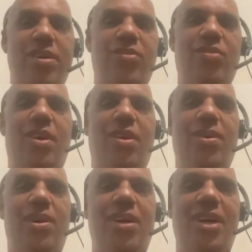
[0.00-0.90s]
and so
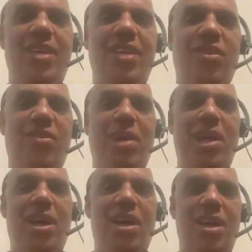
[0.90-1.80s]
it's just
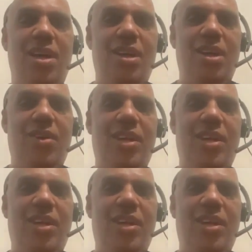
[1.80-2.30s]
been a you know a